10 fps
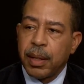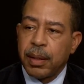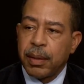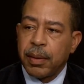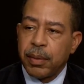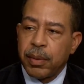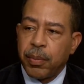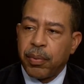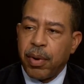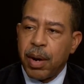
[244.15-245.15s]
the
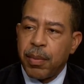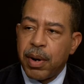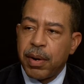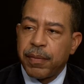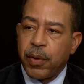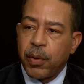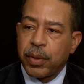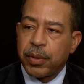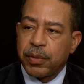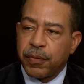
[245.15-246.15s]
primary
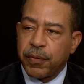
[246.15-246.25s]
focus,